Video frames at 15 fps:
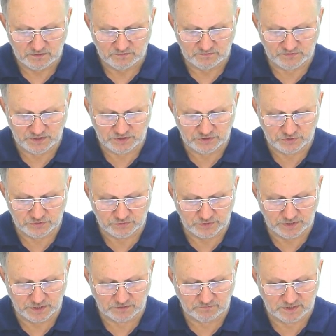
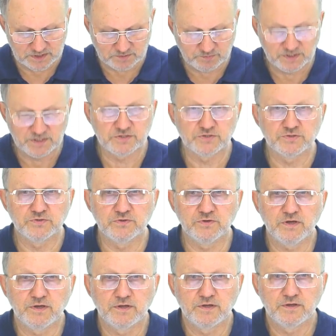V2 equals P2
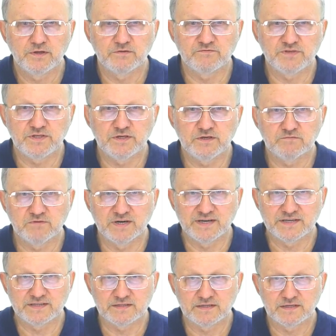
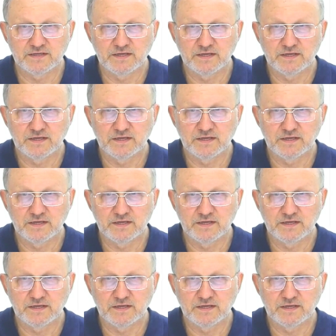V1.